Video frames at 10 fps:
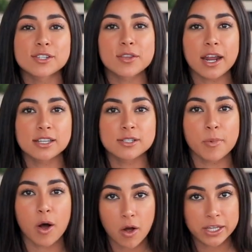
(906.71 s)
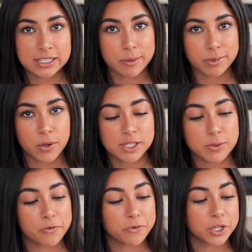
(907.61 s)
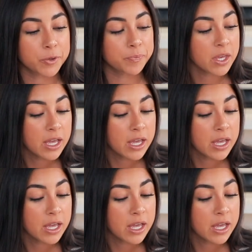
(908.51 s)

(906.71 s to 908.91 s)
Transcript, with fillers: So that is all linked down below as well for you.